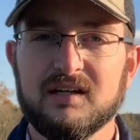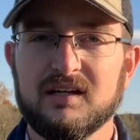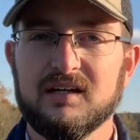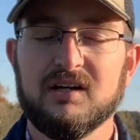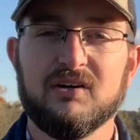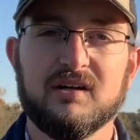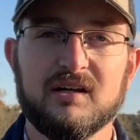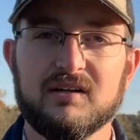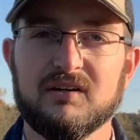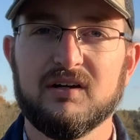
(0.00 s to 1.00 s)
on
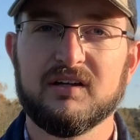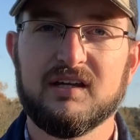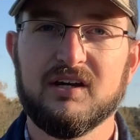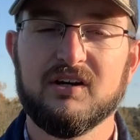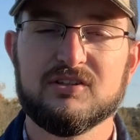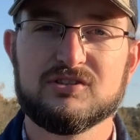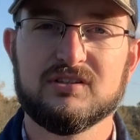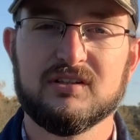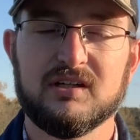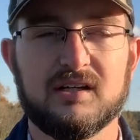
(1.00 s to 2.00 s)
a carriage.
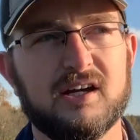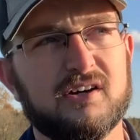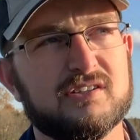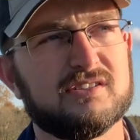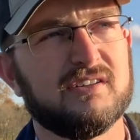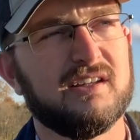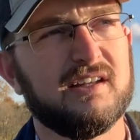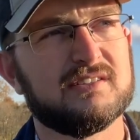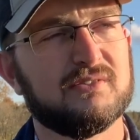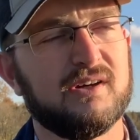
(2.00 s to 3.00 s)
I think
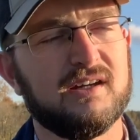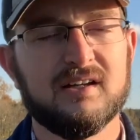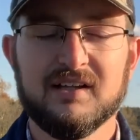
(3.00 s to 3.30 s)
that's the way.